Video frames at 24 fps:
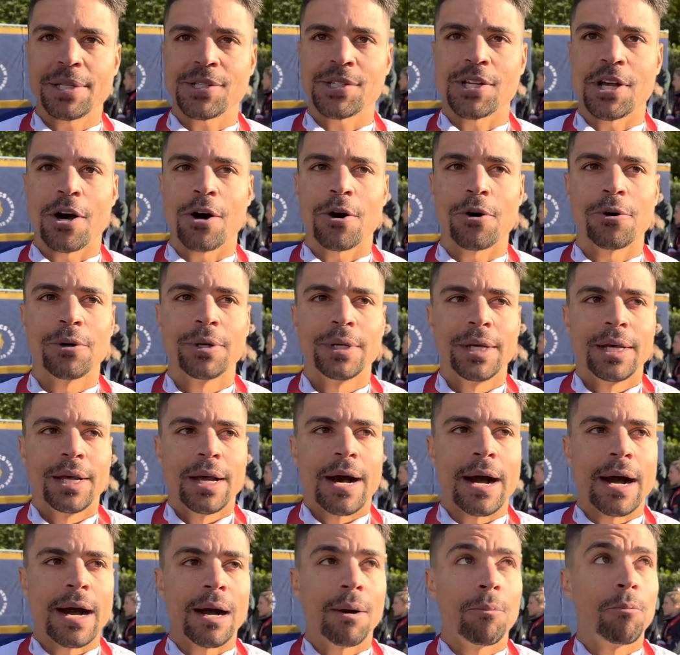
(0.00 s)
So
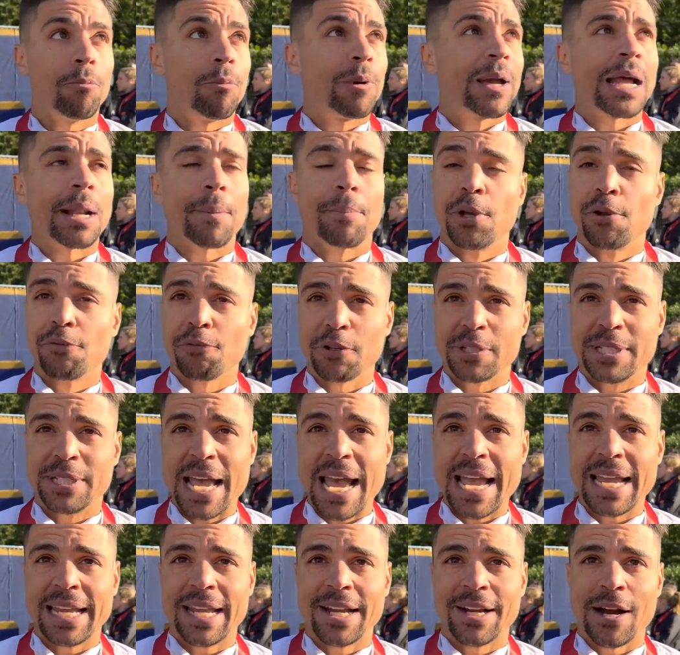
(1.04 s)
we've got a beautiful
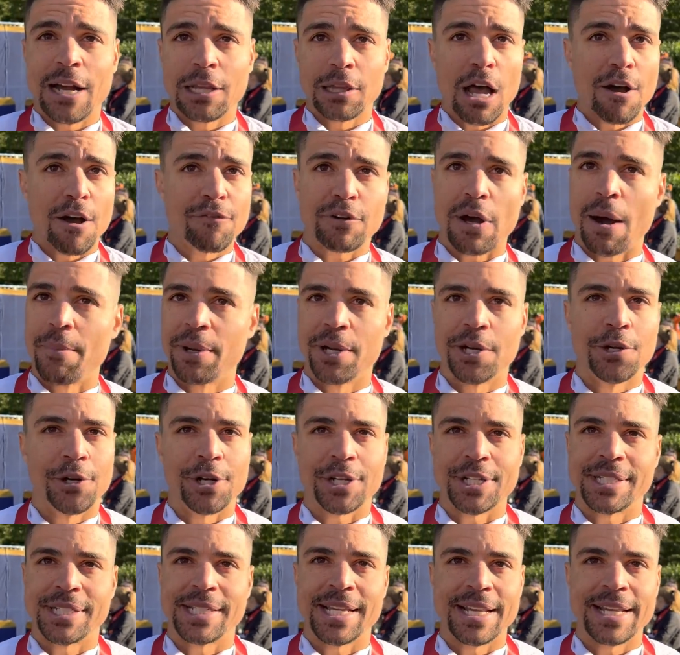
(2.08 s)
day here. I love coming to New
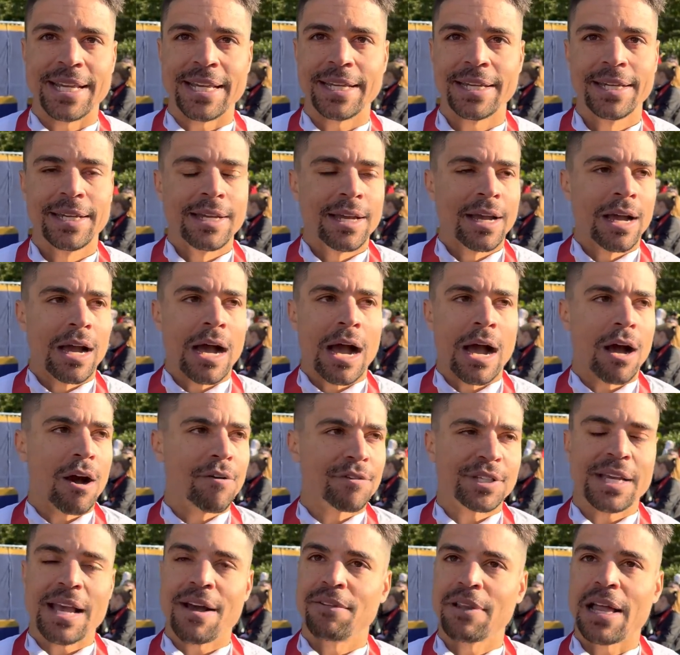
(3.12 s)
York City. I
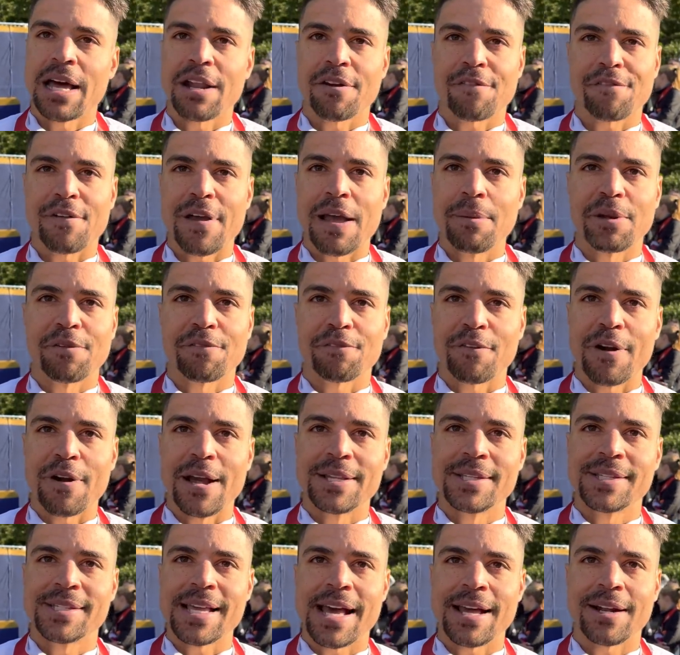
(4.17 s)
obviously have a lot of family and
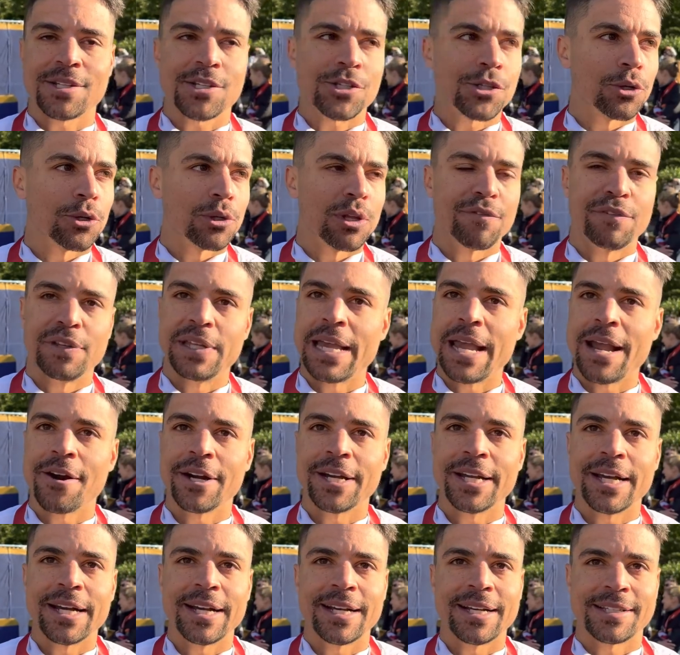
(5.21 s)
friends that still live in the
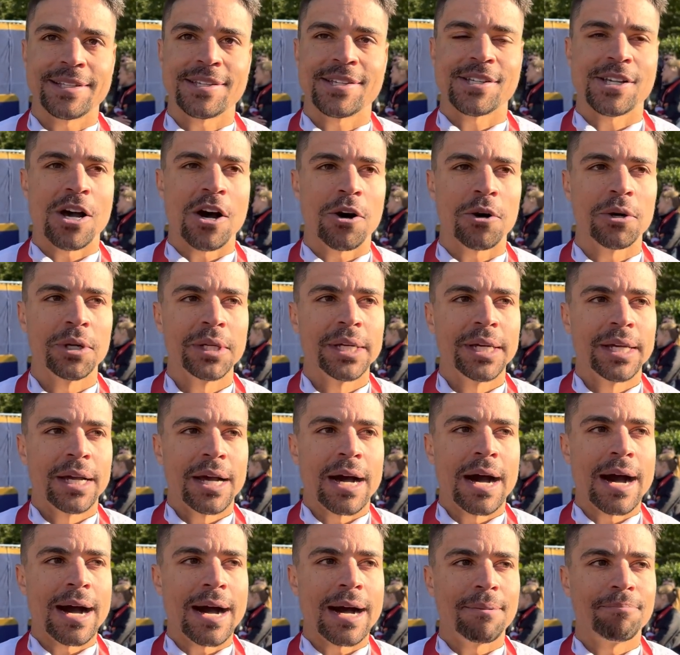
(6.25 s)
area. And so,
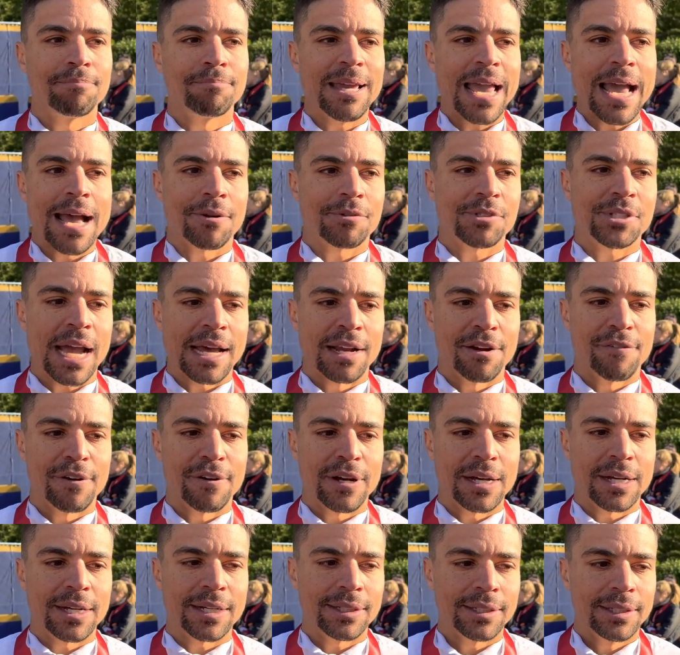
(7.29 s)
yeah, it was kind of
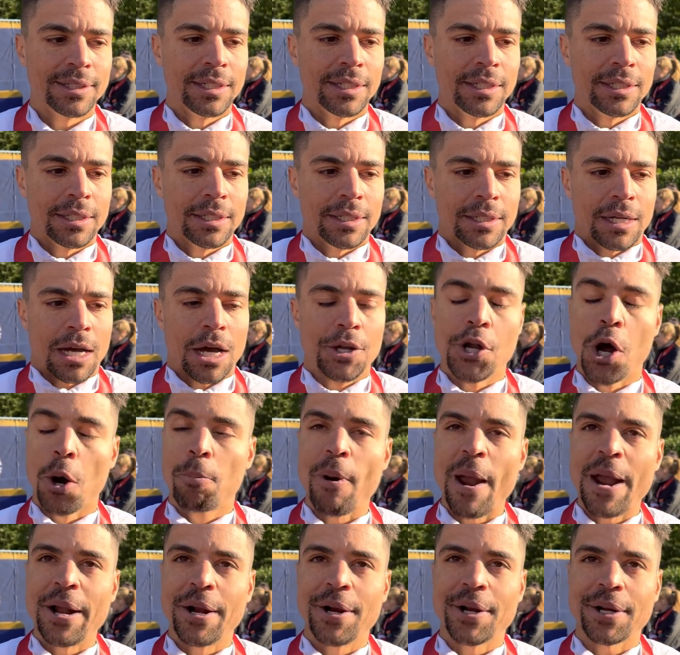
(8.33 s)
a
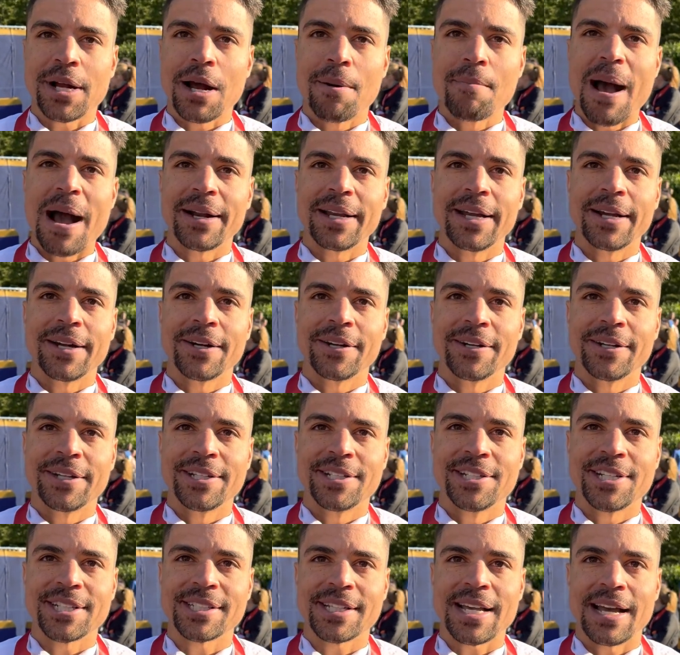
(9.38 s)
no-brainer to come out here and
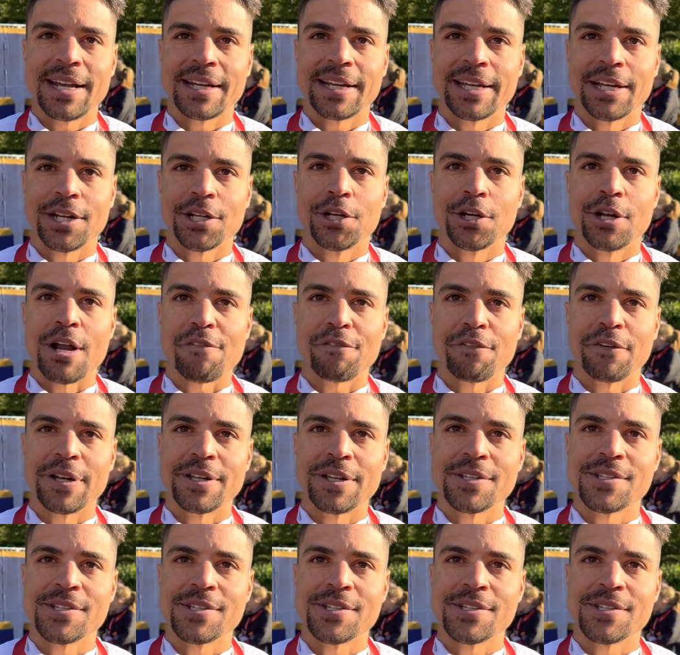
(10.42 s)
just kind of get a good effort.